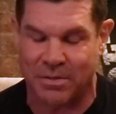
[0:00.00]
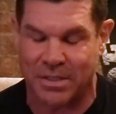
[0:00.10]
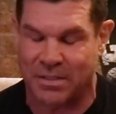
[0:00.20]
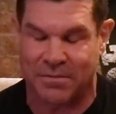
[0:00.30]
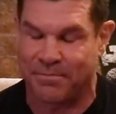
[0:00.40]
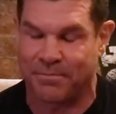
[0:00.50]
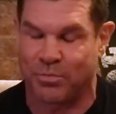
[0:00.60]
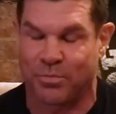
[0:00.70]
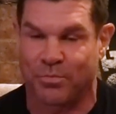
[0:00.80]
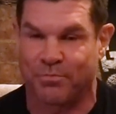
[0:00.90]
it was
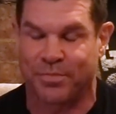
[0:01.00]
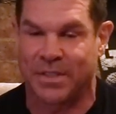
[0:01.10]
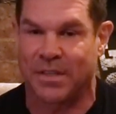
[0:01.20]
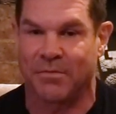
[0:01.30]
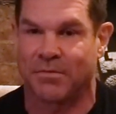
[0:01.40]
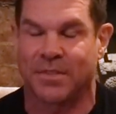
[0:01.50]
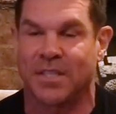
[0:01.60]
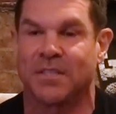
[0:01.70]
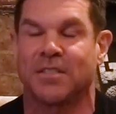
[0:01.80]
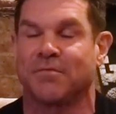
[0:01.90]
t-
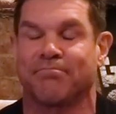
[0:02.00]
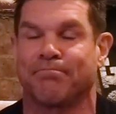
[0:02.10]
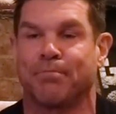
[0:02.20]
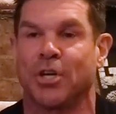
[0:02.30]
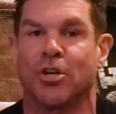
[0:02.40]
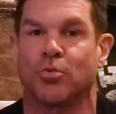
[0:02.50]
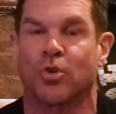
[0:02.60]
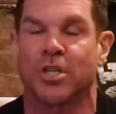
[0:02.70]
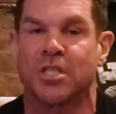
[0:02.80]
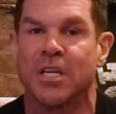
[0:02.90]
t- beyond
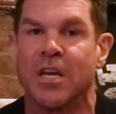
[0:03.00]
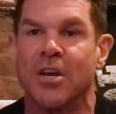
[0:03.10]
words.